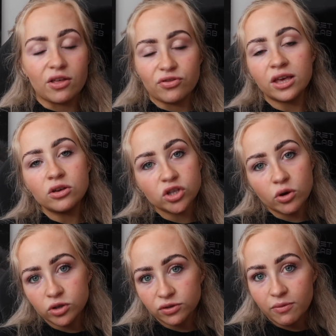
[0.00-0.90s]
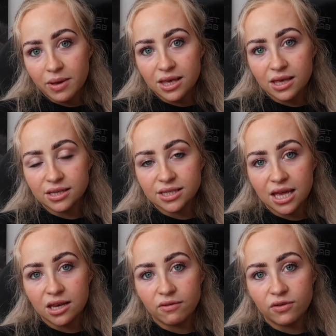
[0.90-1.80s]
Yeah, thank you so much for making it to
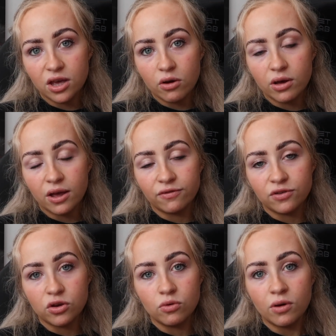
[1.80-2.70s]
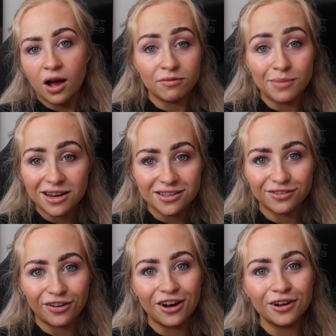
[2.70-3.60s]
the end of the video if you have made it
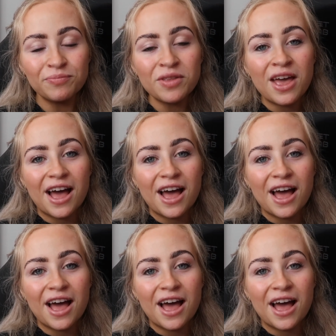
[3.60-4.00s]
this far.